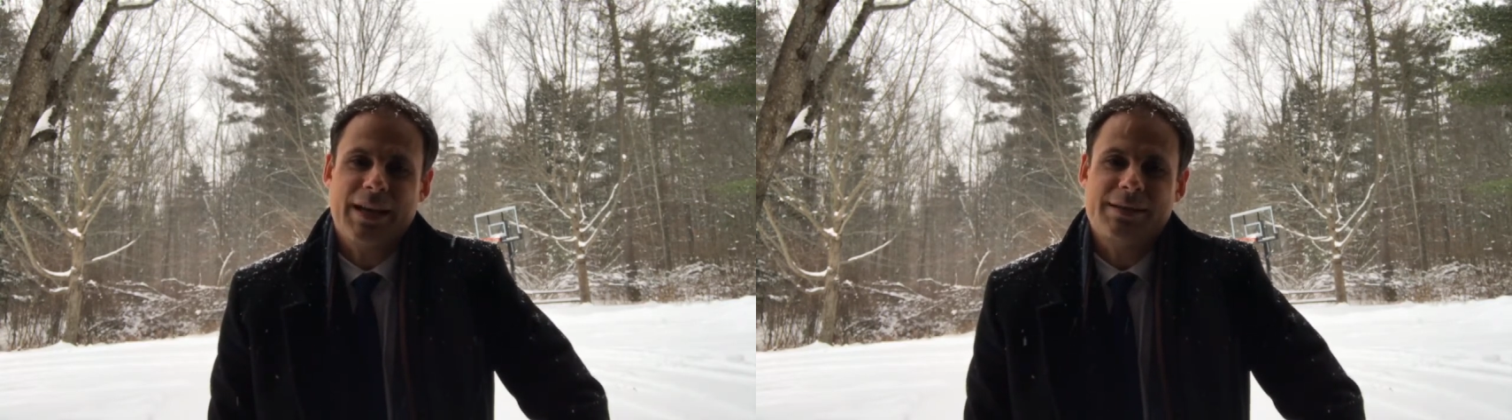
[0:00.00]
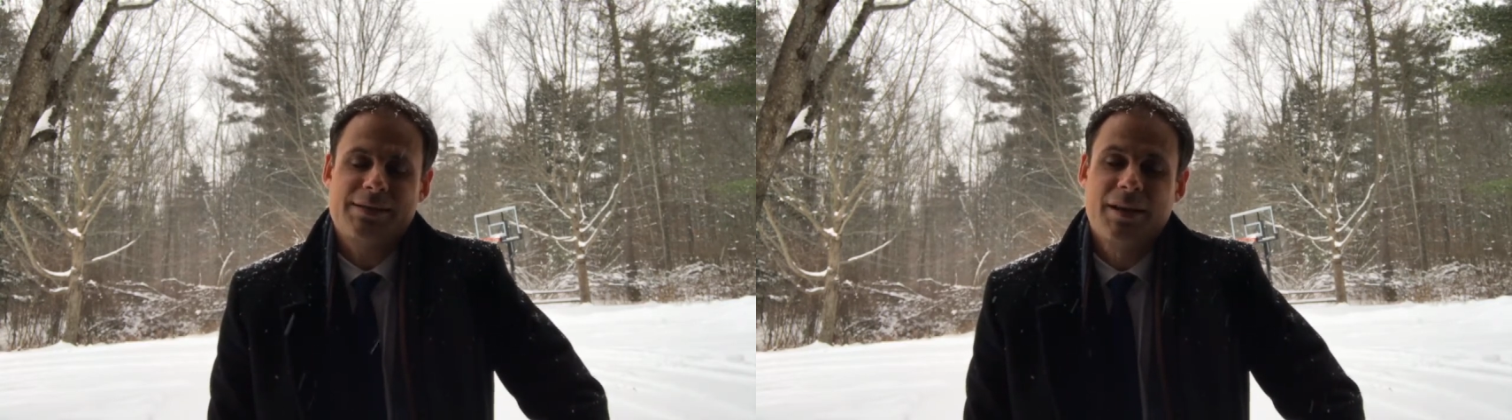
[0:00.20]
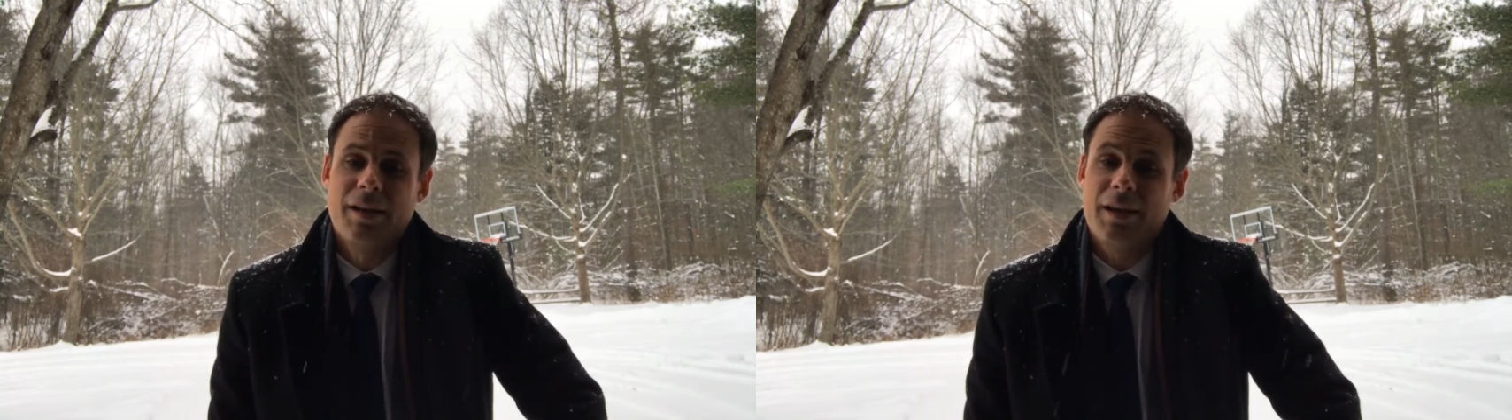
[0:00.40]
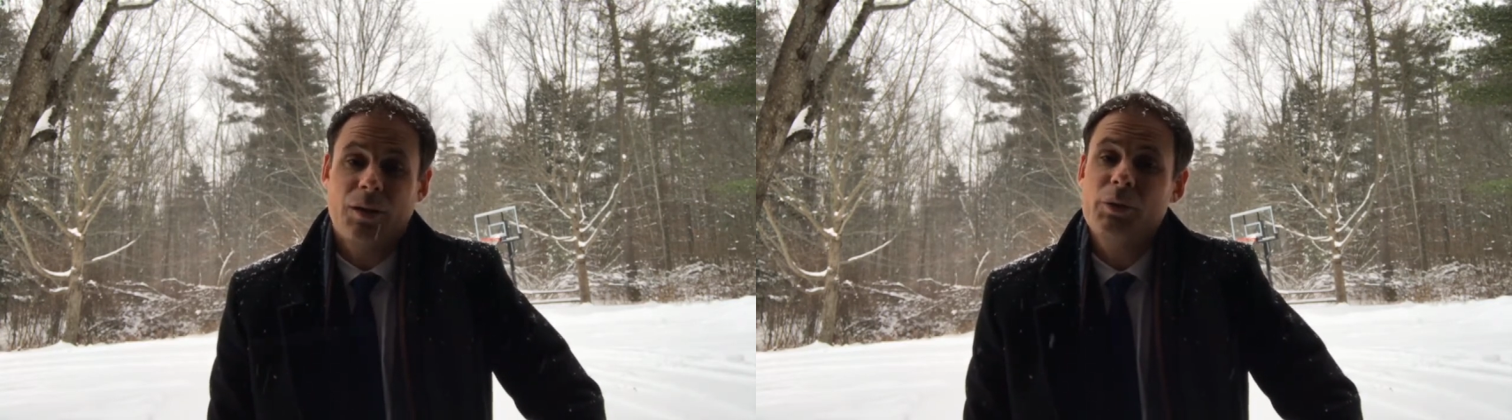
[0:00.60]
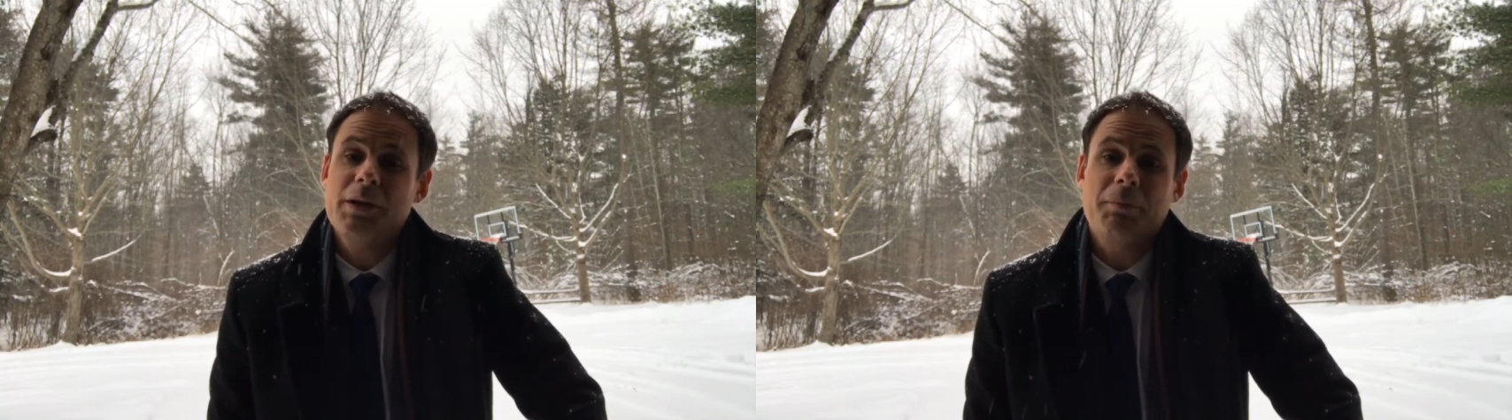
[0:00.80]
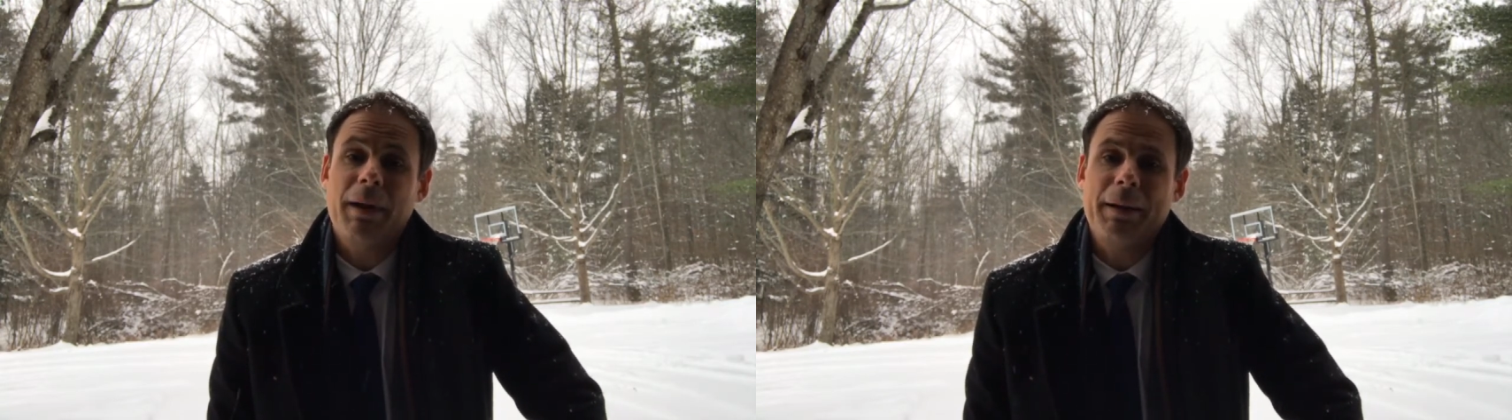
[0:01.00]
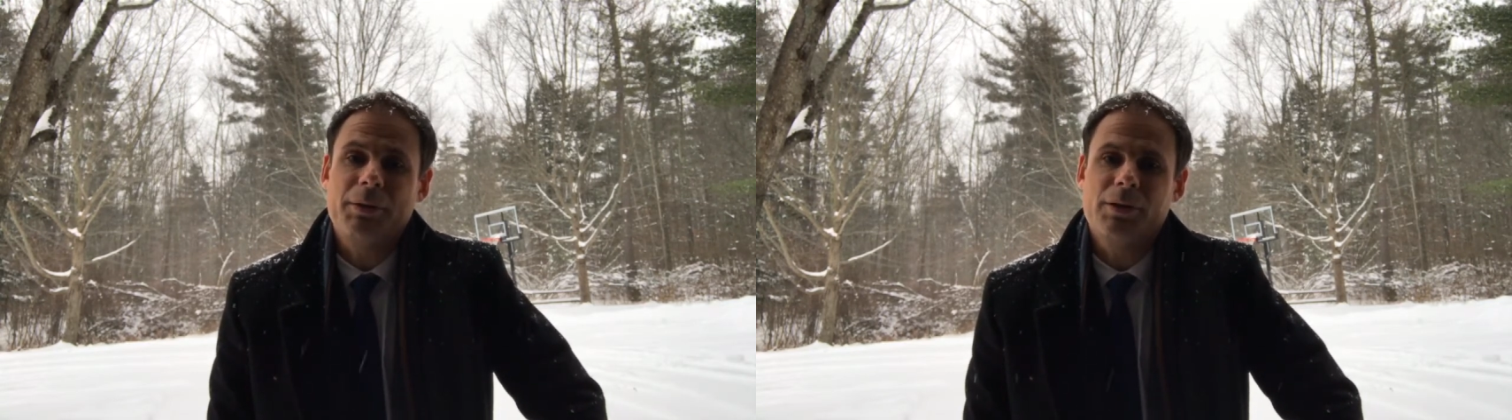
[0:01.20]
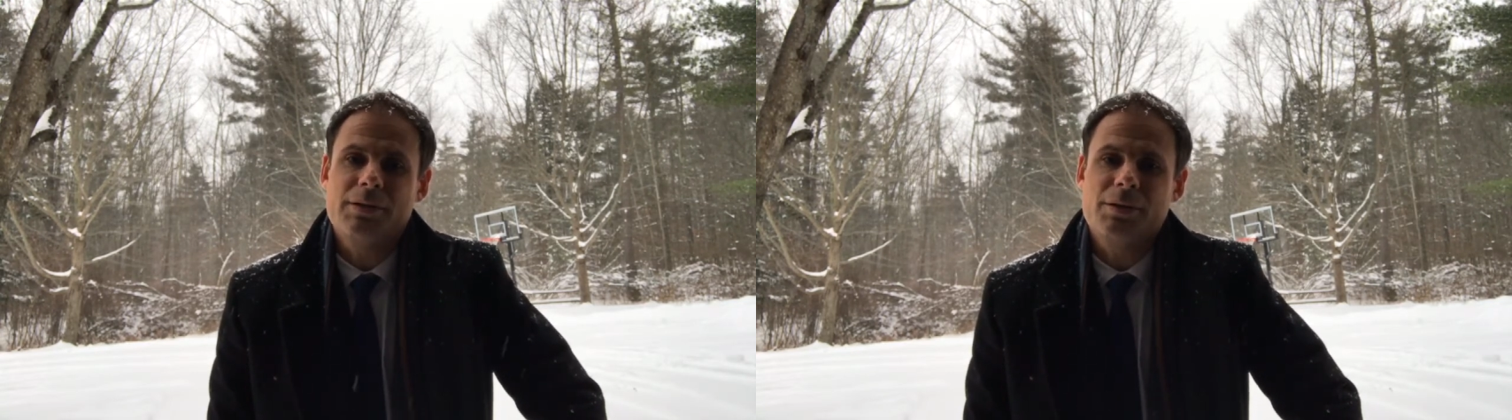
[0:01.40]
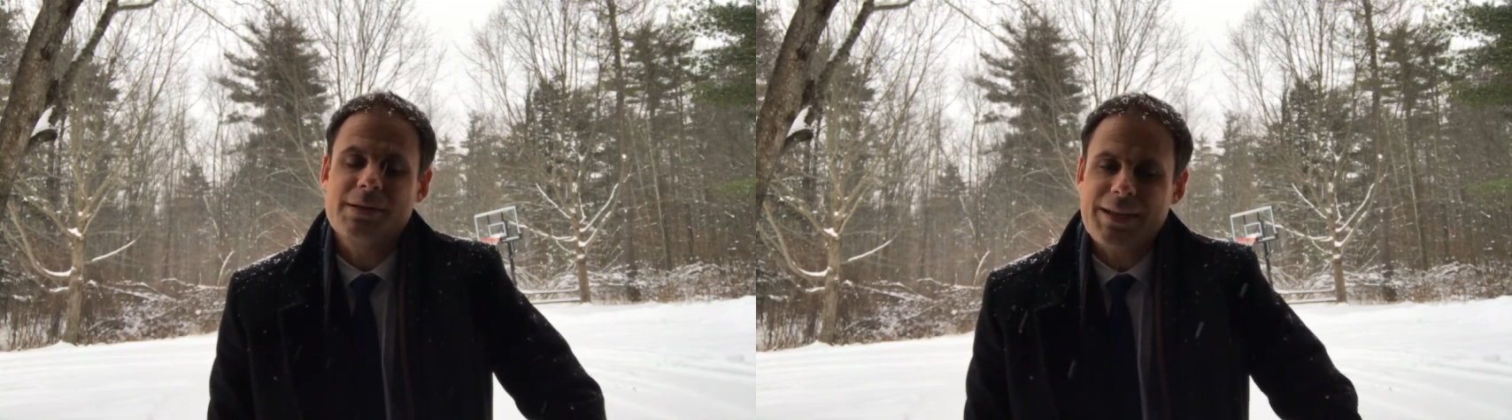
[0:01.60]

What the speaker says: Tess, and only her mom could.